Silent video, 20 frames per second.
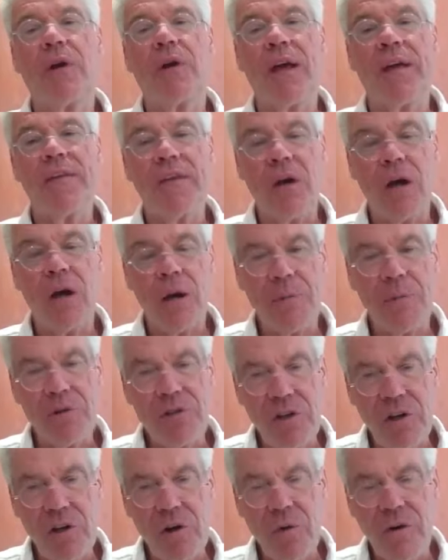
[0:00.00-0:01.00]
and had the
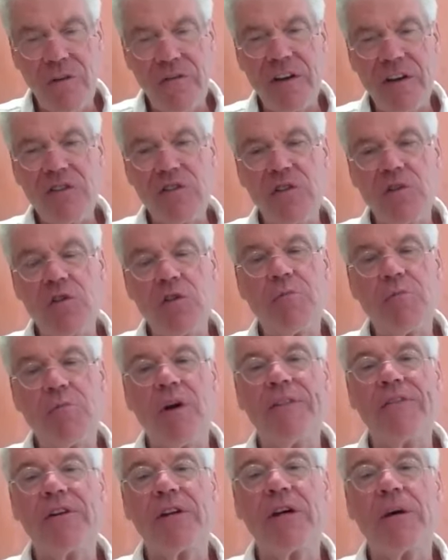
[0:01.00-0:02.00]
opportunity to invest in some
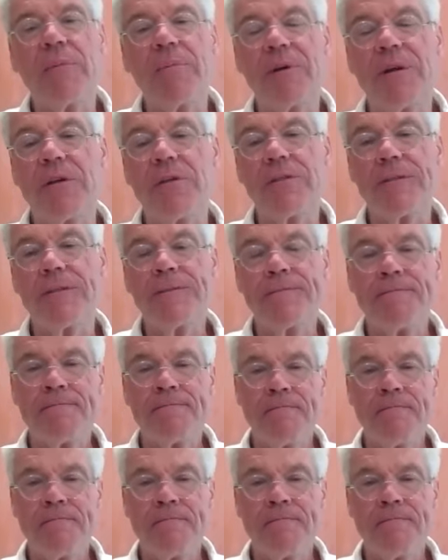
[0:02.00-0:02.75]
private companies.